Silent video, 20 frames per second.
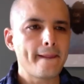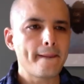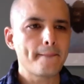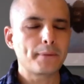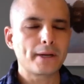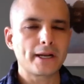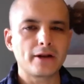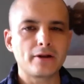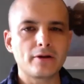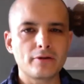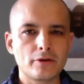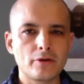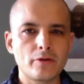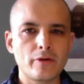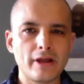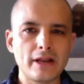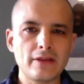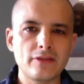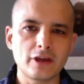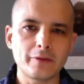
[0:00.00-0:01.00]
But I don't know
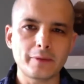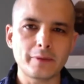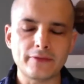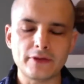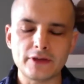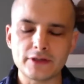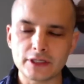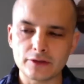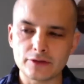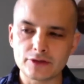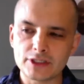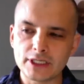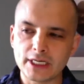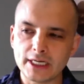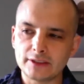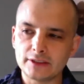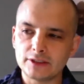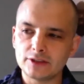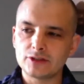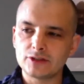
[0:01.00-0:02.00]
anything about these other
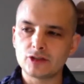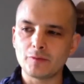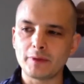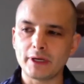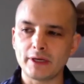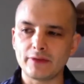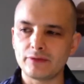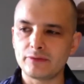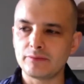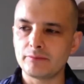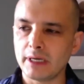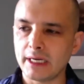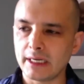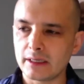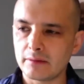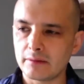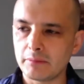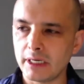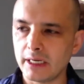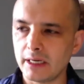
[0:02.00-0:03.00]
sectors. So my, my,
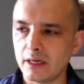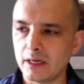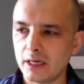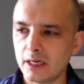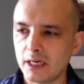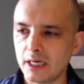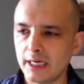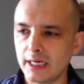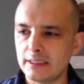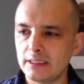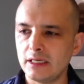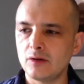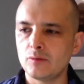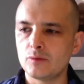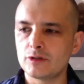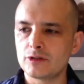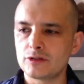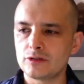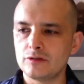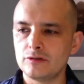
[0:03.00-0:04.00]
my idea
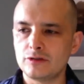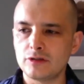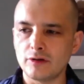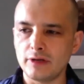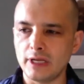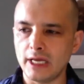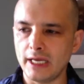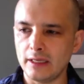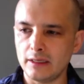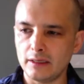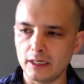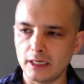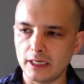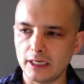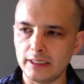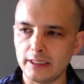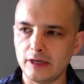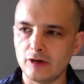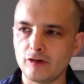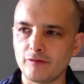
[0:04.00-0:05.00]
was to donate a
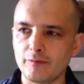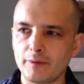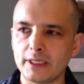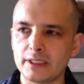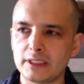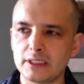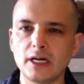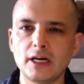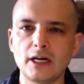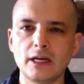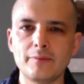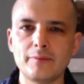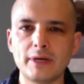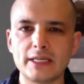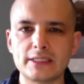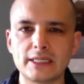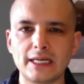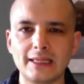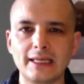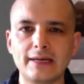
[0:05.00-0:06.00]
year of my time as
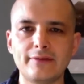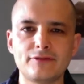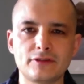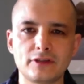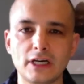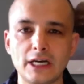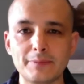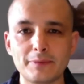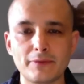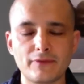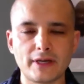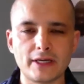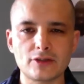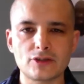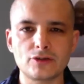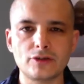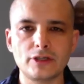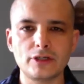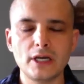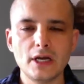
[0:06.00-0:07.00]
I left the
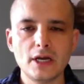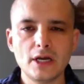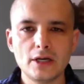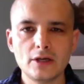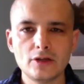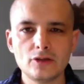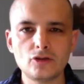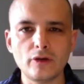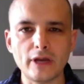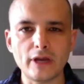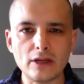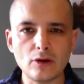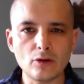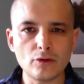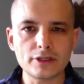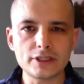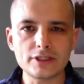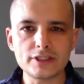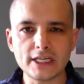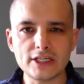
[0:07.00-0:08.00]
HyperFactory to any
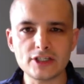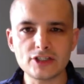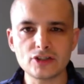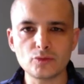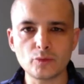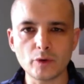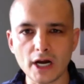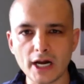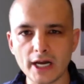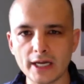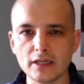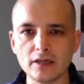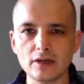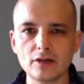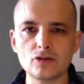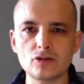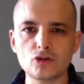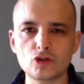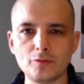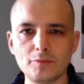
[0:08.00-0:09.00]
organization where I could
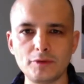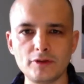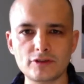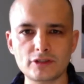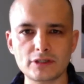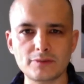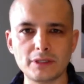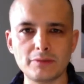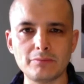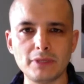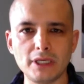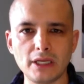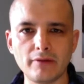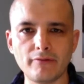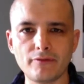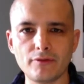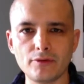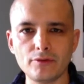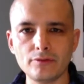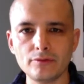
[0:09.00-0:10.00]
contribute something
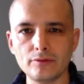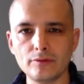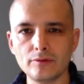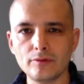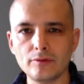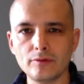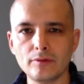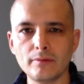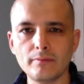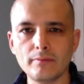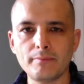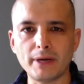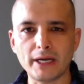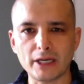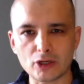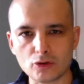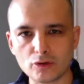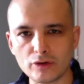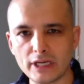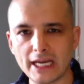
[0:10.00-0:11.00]
meaningful by
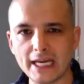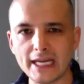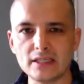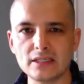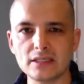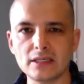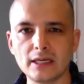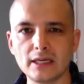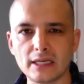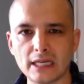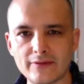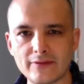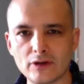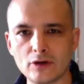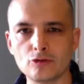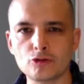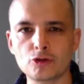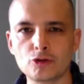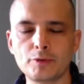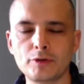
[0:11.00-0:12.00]
creating and having
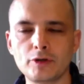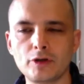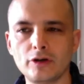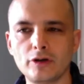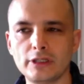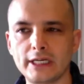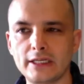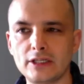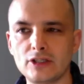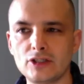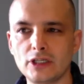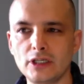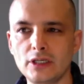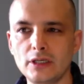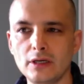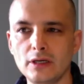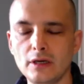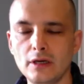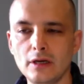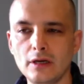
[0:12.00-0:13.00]
entrepreneurial energy.
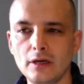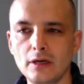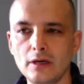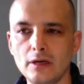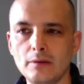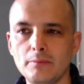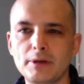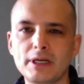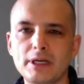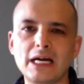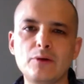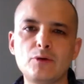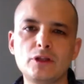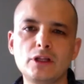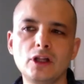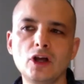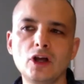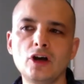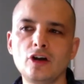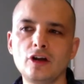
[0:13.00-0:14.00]
But I would
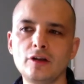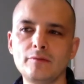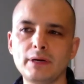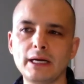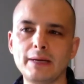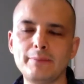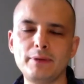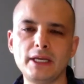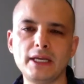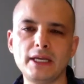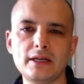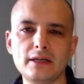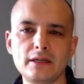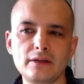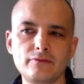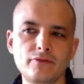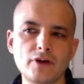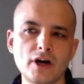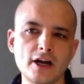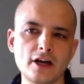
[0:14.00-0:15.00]
learn by being in an
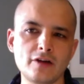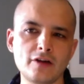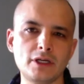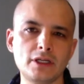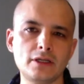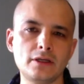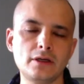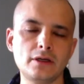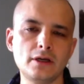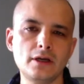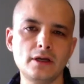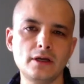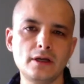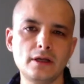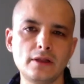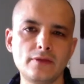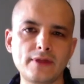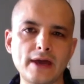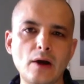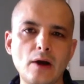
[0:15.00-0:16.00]
environment
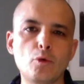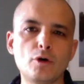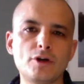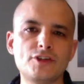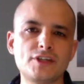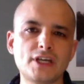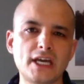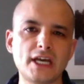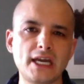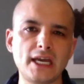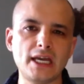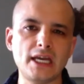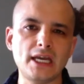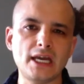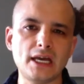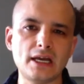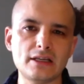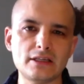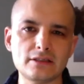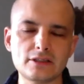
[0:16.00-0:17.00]
that was
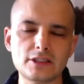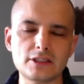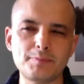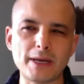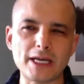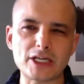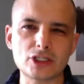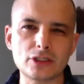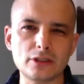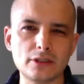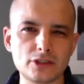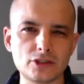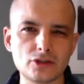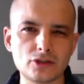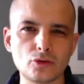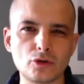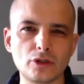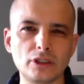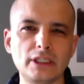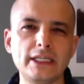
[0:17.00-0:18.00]
a specialist
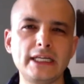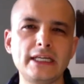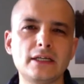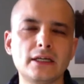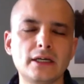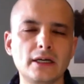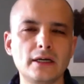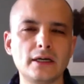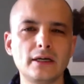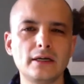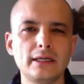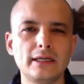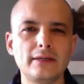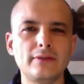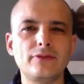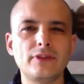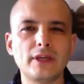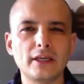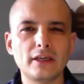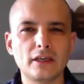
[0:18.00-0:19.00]
or leader in
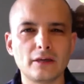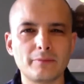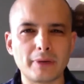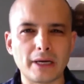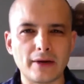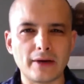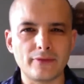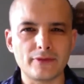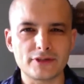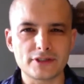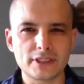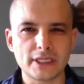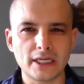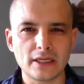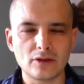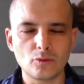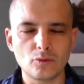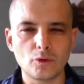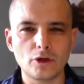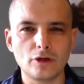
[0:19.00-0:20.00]
thinking about the state of
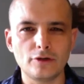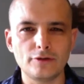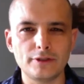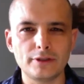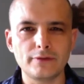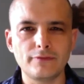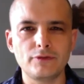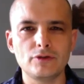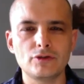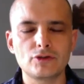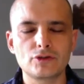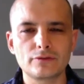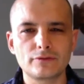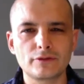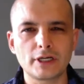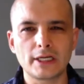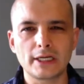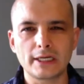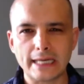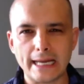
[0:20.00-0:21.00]
the world and the future of
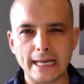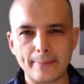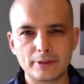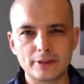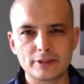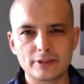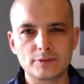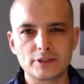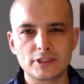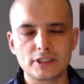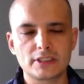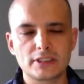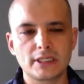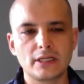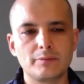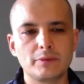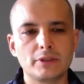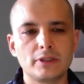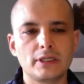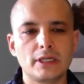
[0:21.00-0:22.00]
kind of capitalism and
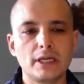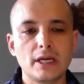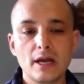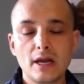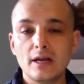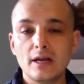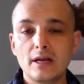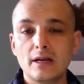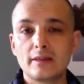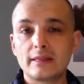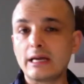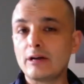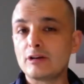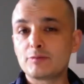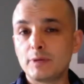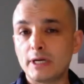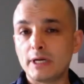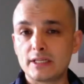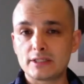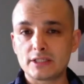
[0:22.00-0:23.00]
sustainability. That was
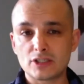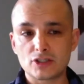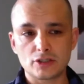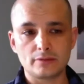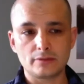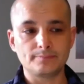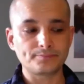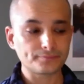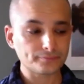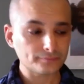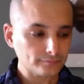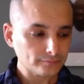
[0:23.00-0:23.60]
my decision.